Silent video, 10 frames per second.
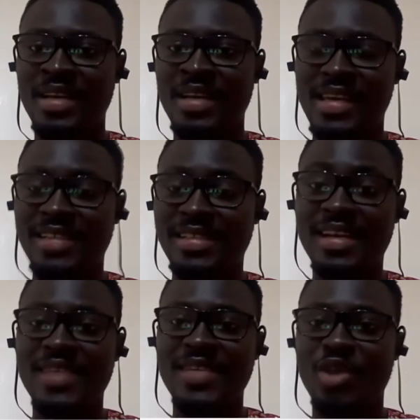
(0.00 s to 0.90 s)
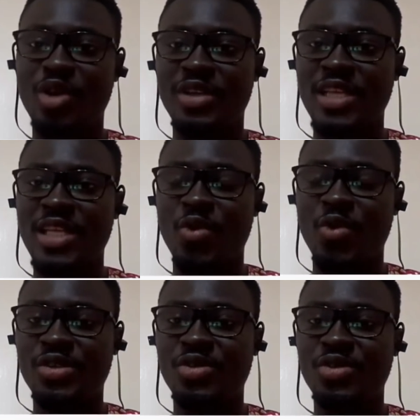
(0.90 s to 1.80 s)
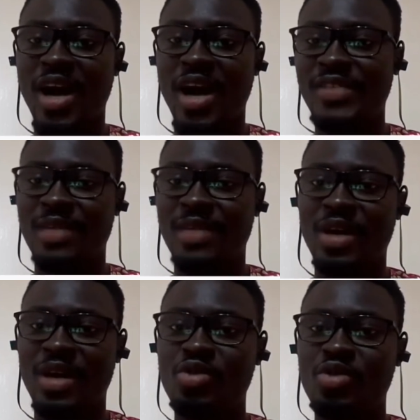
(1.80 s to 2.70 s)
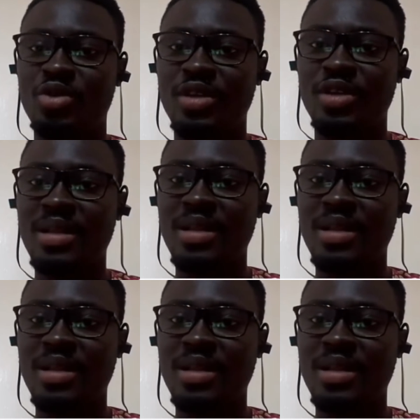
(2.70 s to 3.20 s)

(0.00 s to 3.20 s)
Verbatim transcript: the executive would obviously want to have someone who could